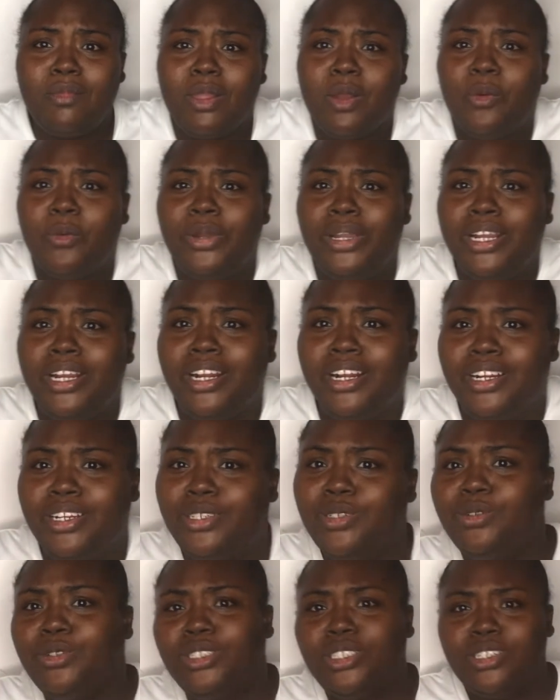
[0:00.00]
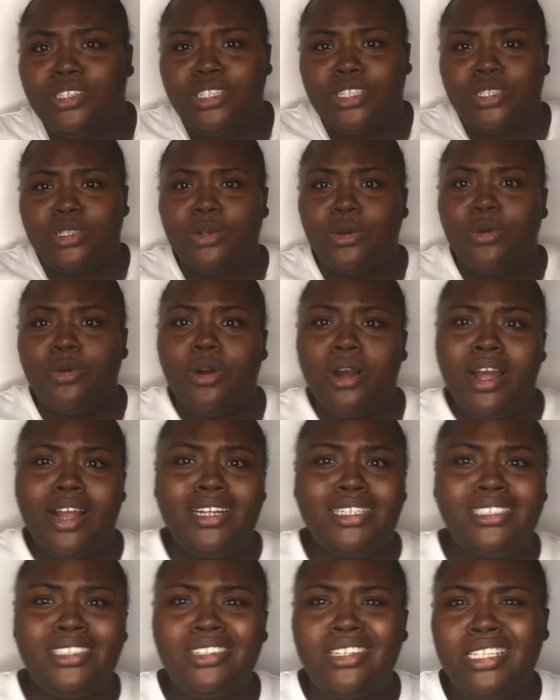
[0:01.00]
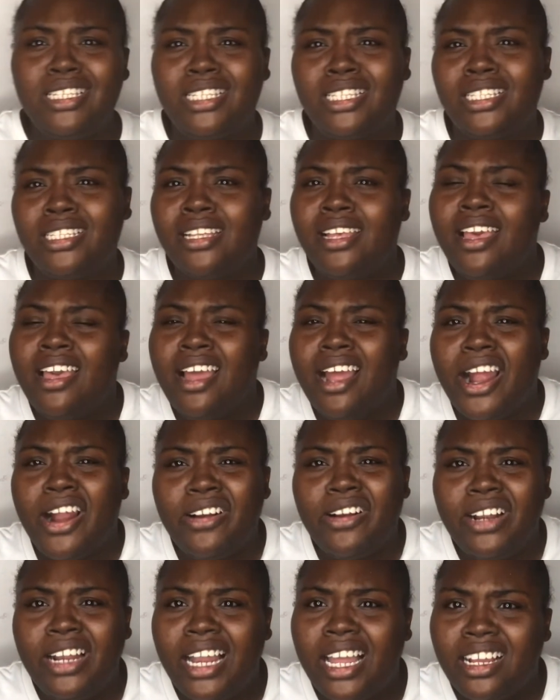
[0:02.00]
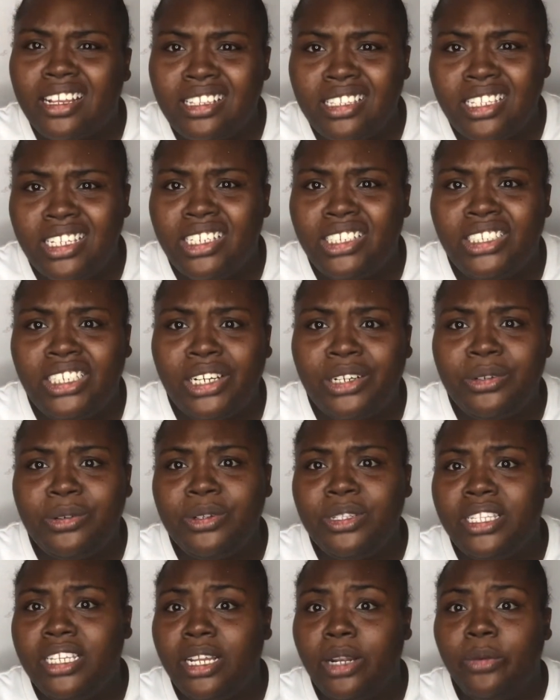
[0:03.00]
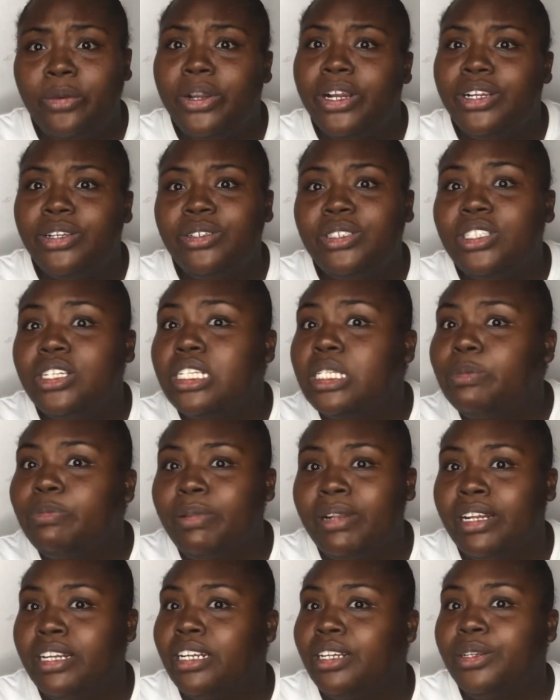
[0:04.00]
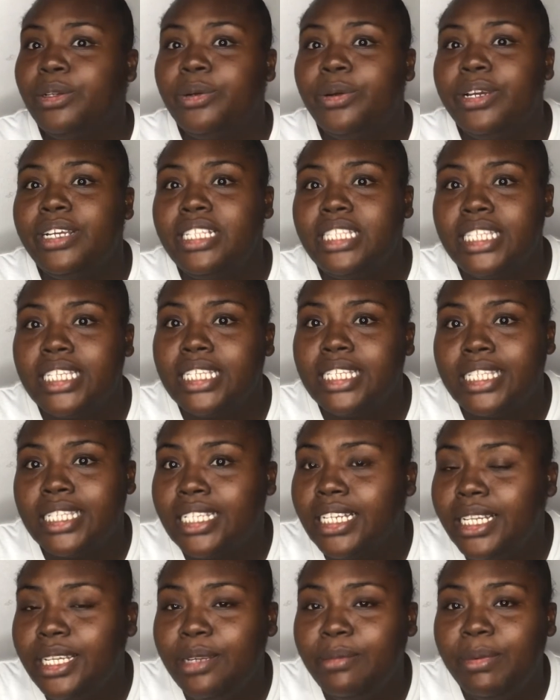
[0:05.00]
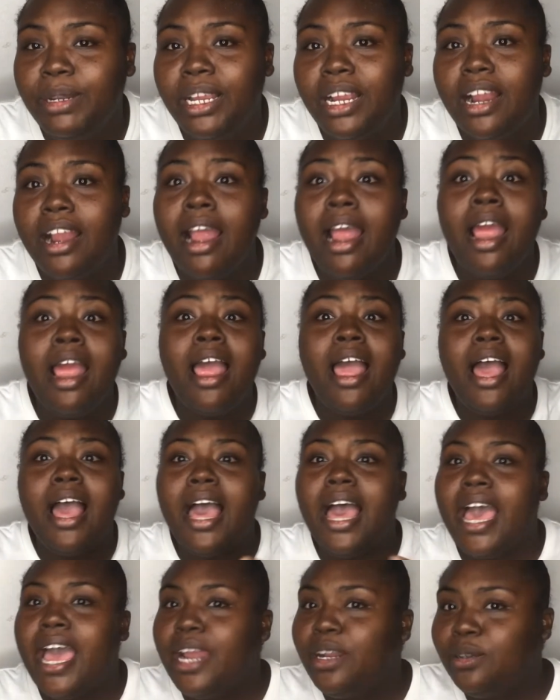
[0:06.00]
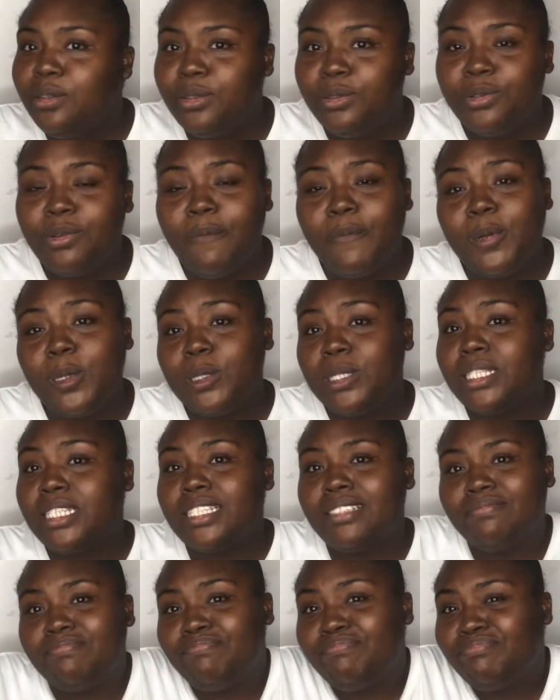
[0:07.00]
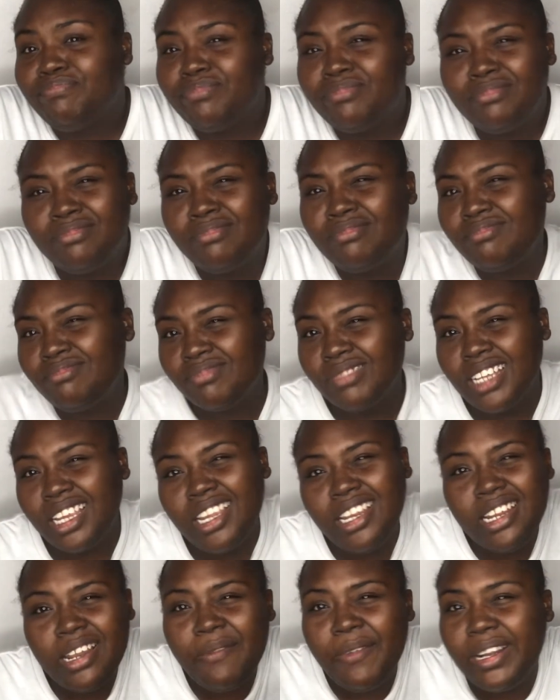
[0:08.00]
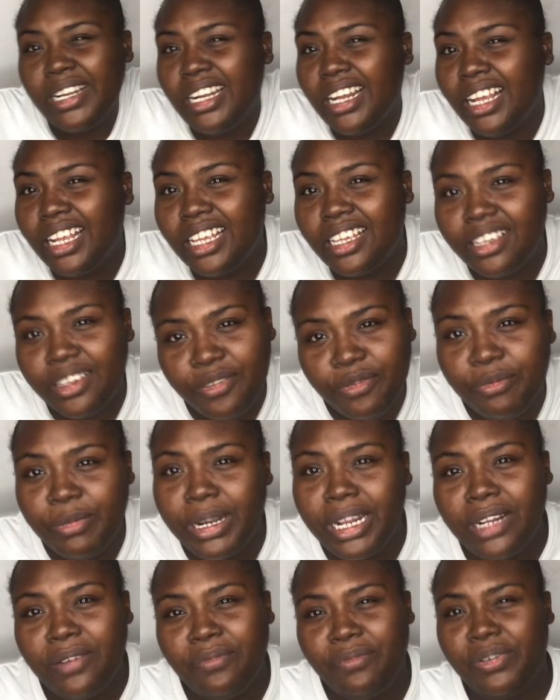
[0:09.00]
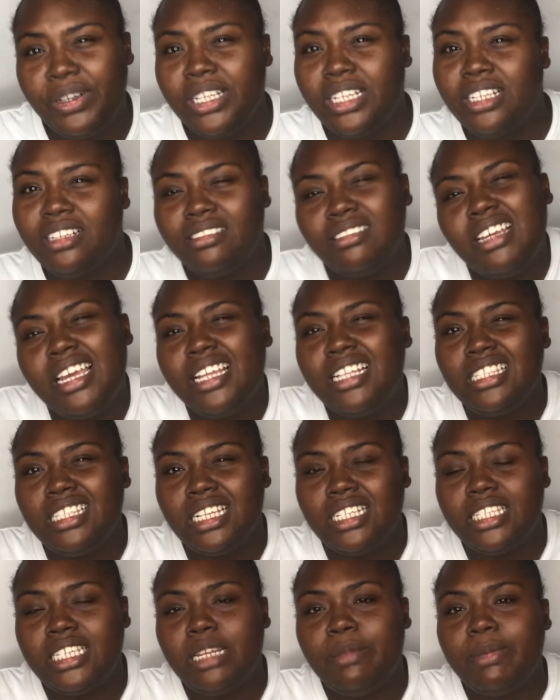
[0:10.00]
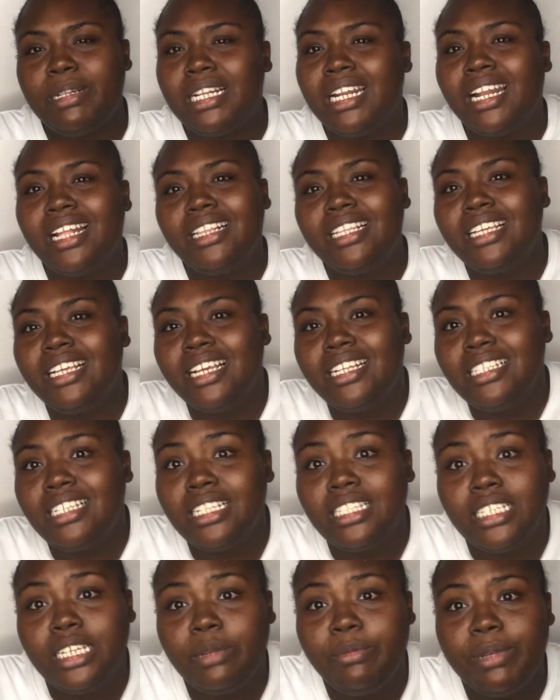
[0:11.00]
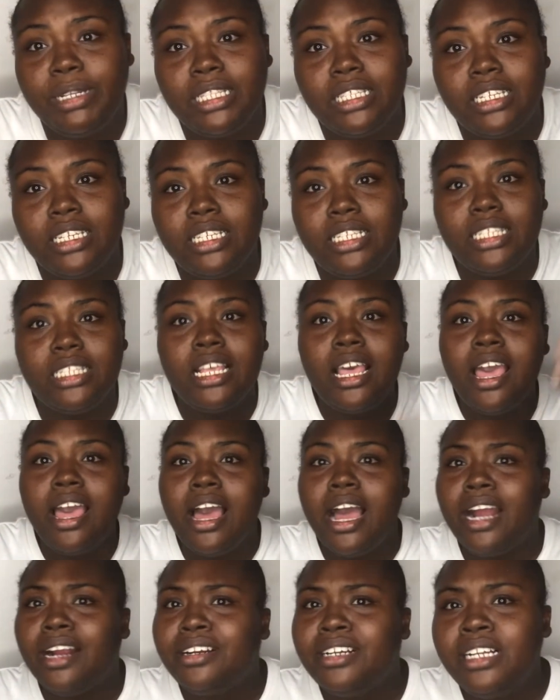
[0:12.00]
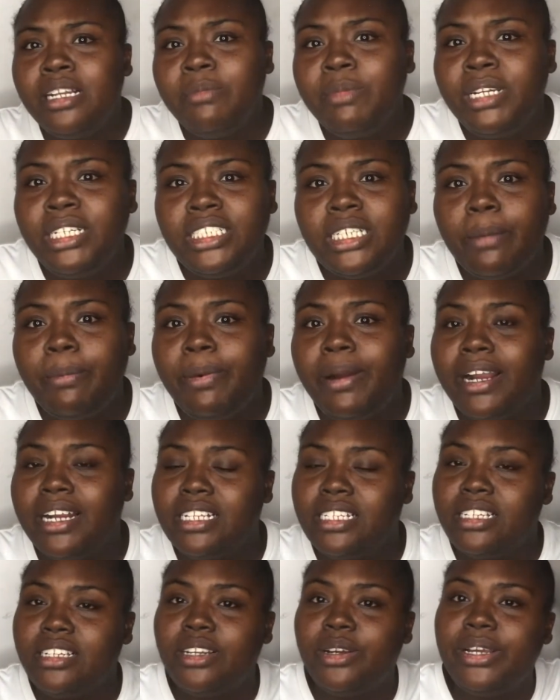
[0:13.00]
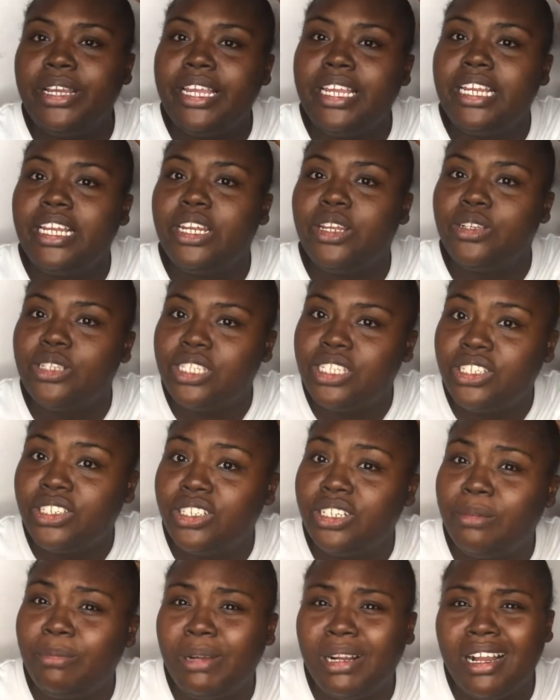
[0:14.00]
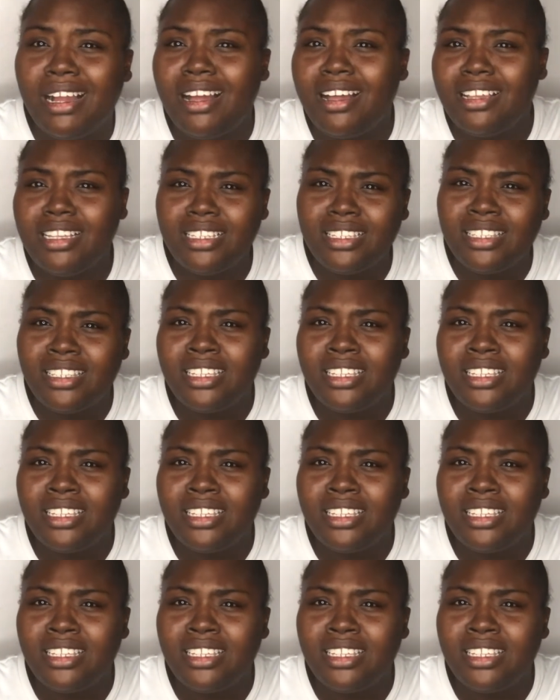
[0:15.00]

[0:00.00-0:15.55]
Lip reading: where you just go, or just a relaxation hotel where you just plan on going to sleep there. I don't know, but it never did give me that for the entertainment. And I think entertainment is a really major part in the industry because,